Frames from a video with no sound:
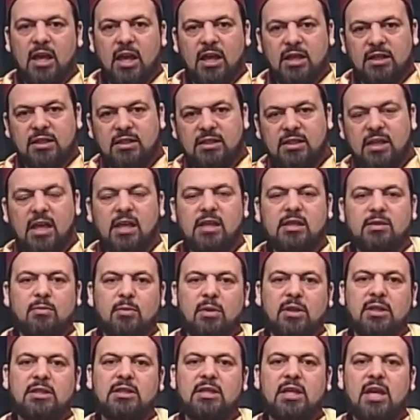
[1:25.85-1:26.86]
a
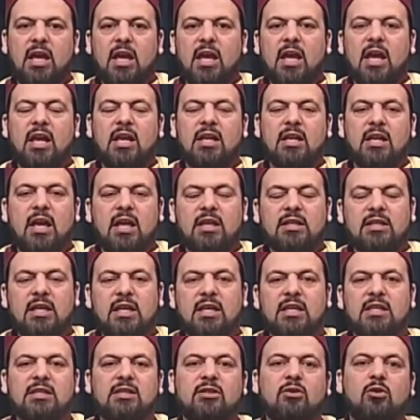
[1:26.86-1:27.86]
statement, and that
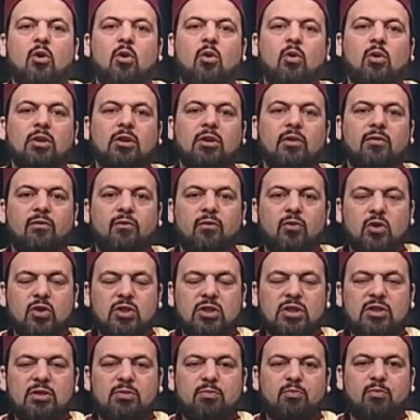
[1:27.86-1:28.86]
is called the
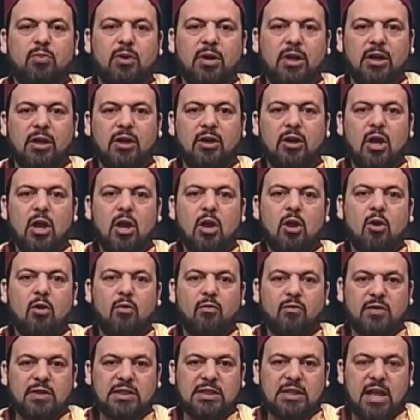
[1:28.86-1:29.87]
first pillar
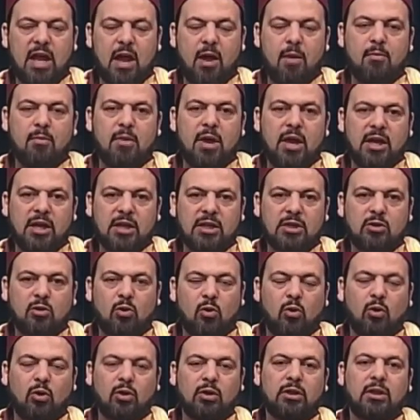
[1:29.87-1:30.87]
of Islam, and it's
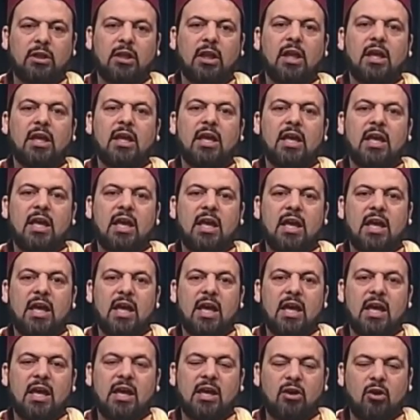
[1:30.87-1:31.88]
called uh,
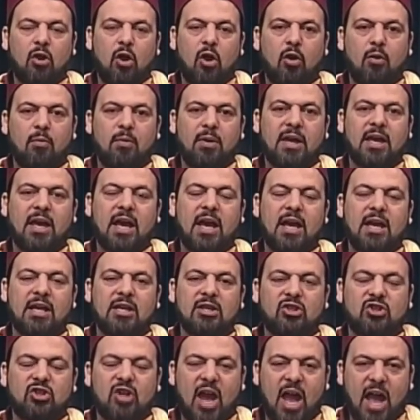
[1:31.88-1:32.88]
uh, in Arabic
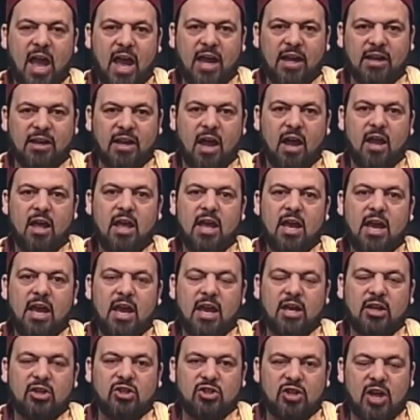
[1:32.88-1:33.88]
shahada.
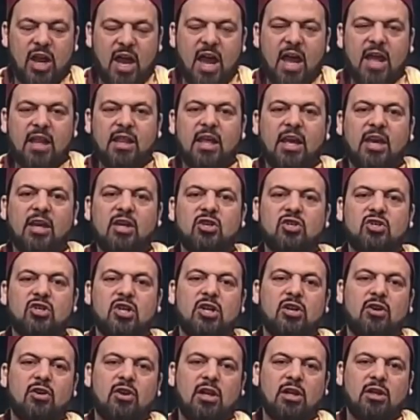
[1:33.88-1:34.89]
And shahada in
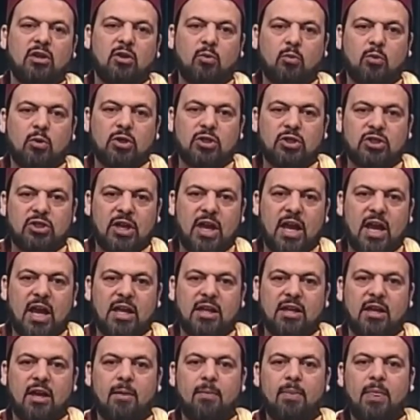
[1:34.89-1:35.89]
general, the word
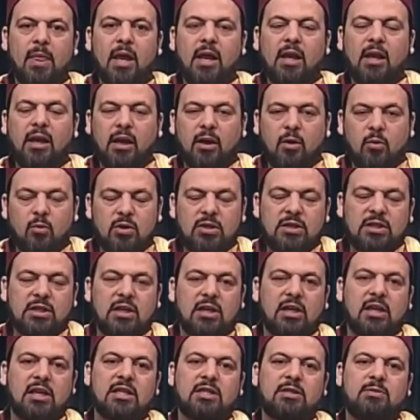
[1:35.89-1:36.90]
shahada,
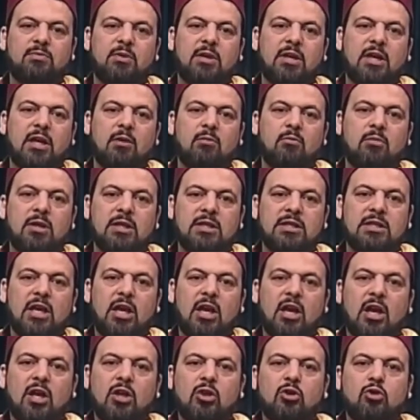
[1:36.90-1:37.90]
linguistically speaking, means
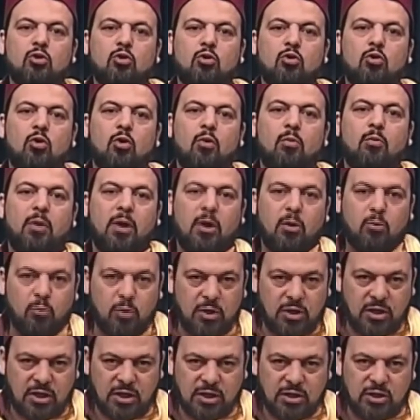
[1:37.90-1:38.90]
to bear
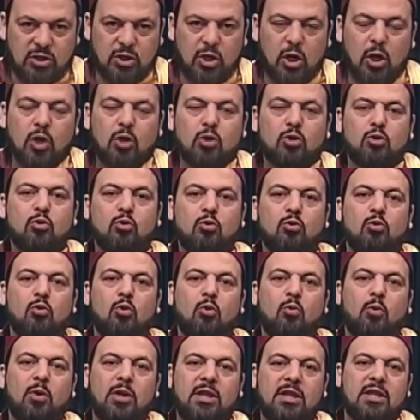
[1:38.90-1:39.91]
witness,
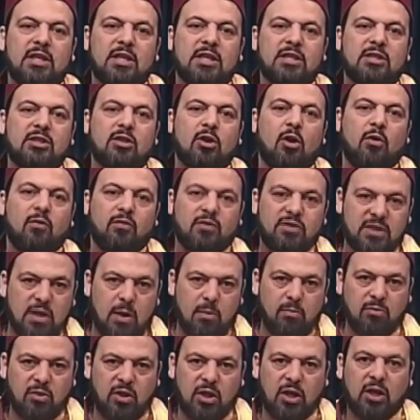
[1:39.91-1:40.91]
to witness of
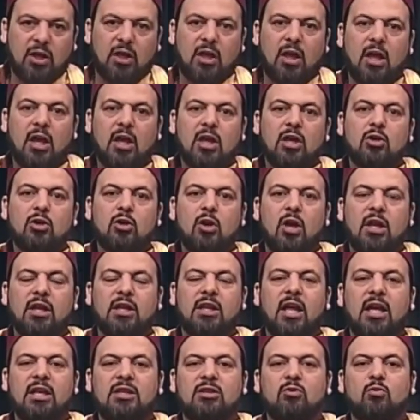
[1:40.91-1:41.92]
something. Uh,
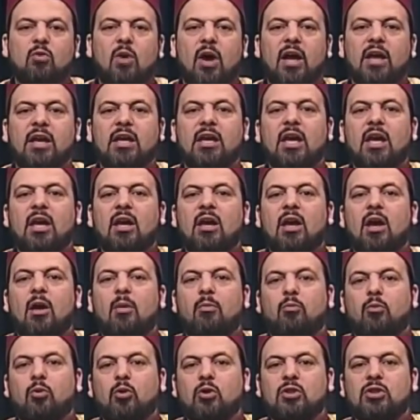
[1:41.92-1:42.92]
that's why a
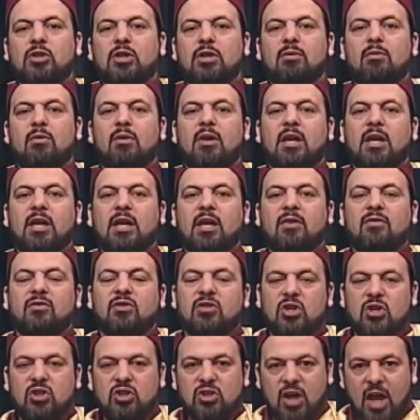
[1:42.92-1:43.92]
person
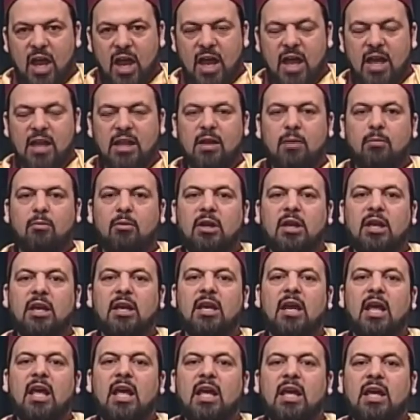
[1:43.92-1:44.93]
gives shahada,
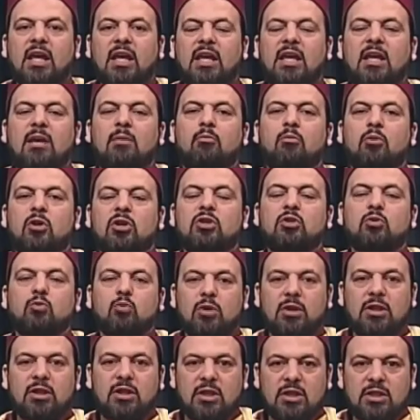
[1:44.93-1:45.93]
meaning he bears
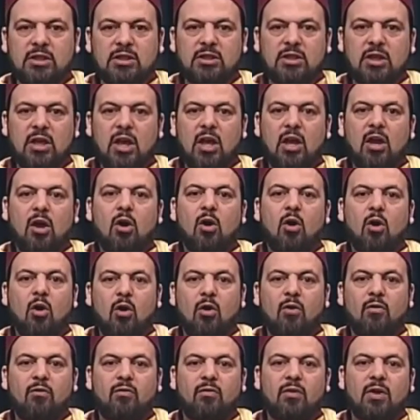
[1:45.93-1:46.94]
witness
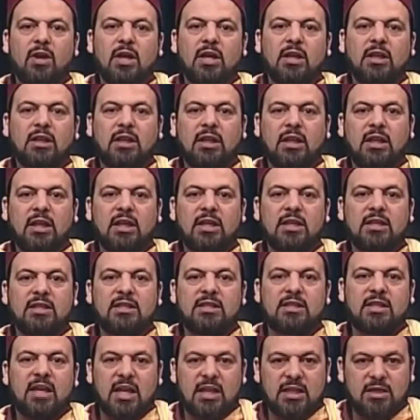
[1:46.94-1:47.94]
of the
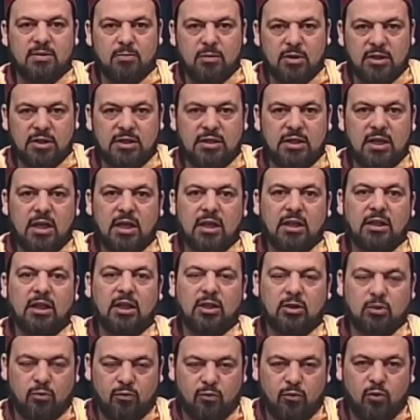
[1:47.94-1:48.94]
statement
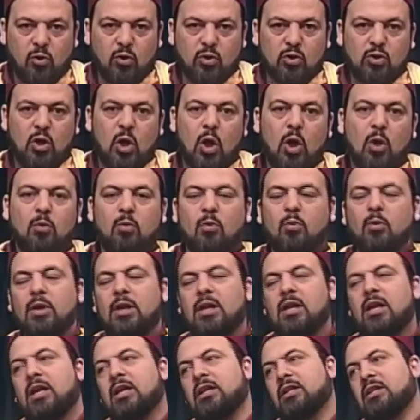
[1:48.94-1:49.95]
that, of course, we
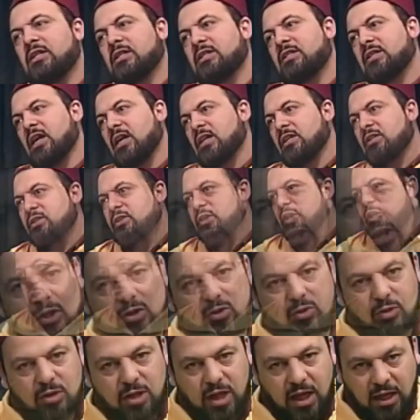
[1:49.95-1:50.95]
will discuss
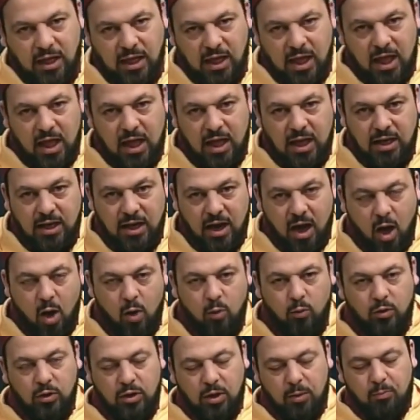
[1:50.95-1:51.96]
today.
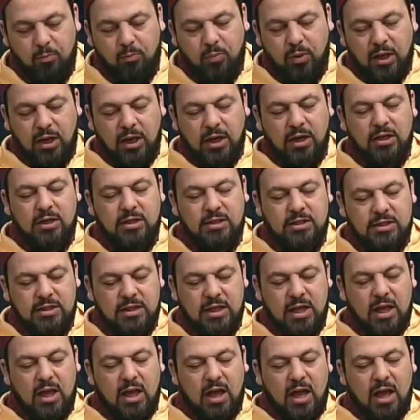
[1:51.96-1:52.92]
Now, the pillars